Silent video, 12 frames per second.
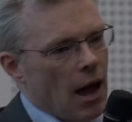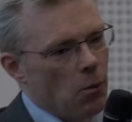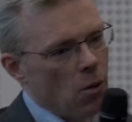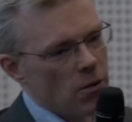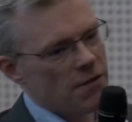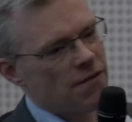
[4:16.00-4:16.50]

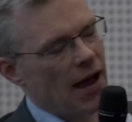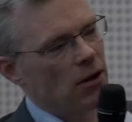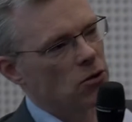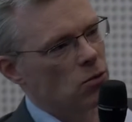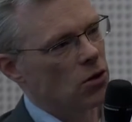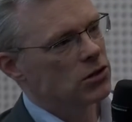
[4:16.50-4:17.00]
And what we
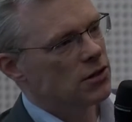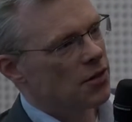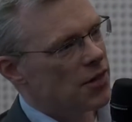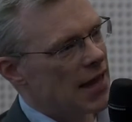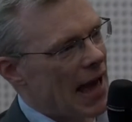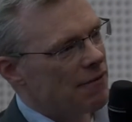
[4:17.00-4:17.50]
found was
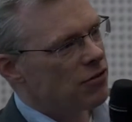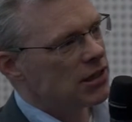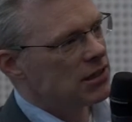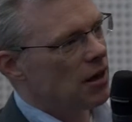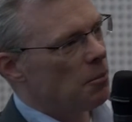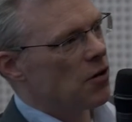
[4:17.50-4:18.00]
the
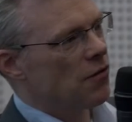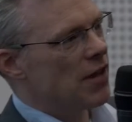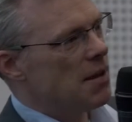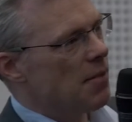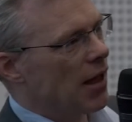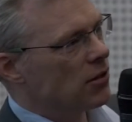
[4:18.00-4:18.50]
average number of
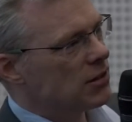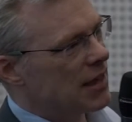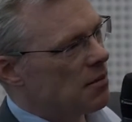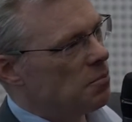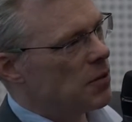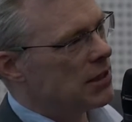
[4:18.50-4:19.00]
emails
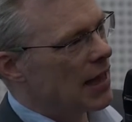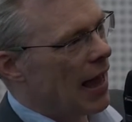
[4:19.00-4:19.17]
sent per